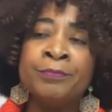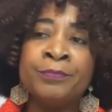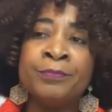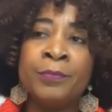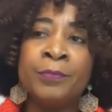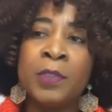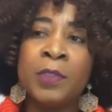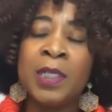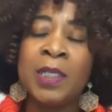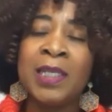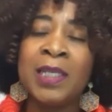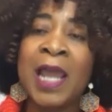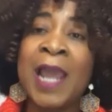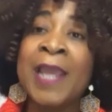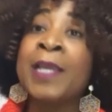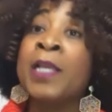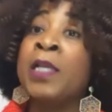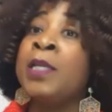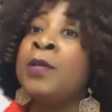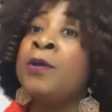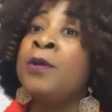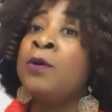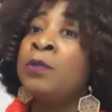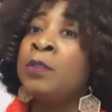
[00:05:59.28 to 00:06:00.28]

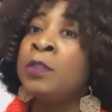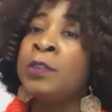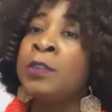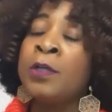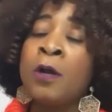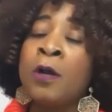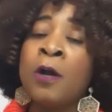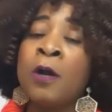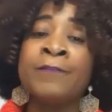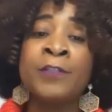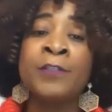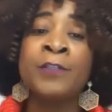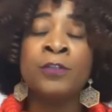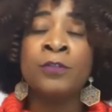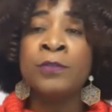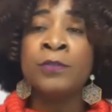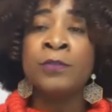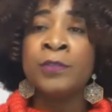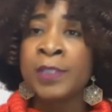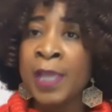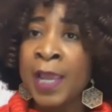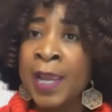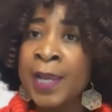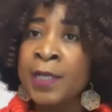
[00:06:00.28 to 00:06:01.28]
likelihood of
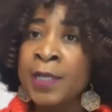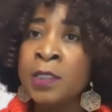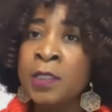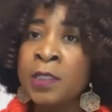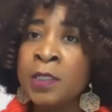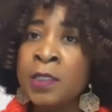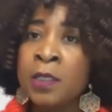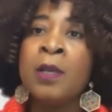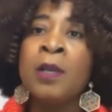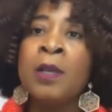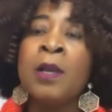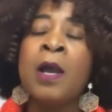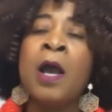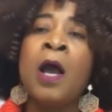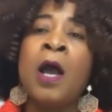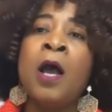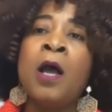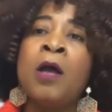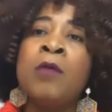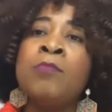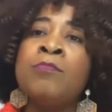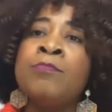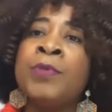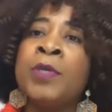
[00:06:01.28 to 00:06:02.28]
suicide,
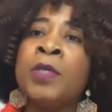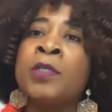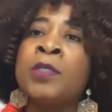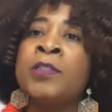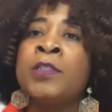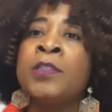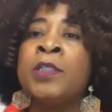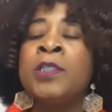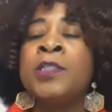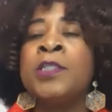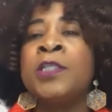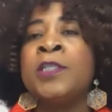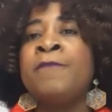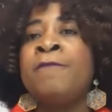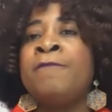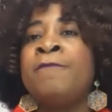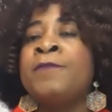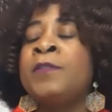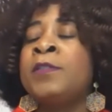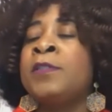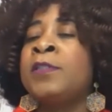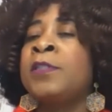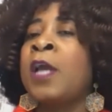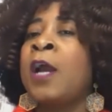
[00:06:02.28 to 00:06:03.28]
because they
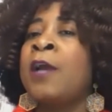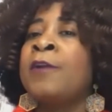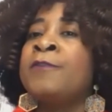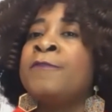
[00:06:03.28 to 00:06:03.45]
just start to